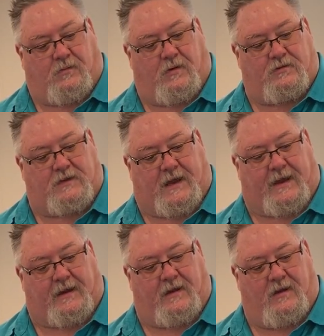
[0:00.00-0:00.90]

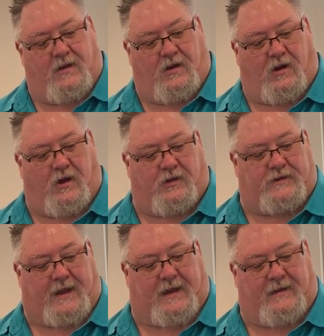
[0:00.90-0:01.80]
Rosé all
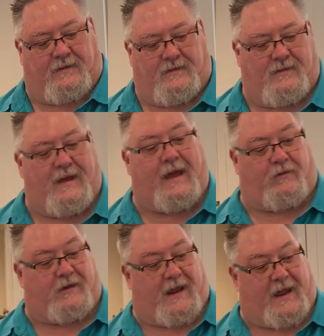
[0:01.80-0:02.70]
day,
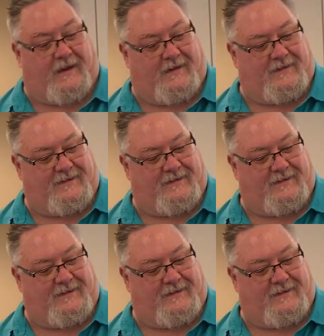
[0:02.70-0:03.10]
every day.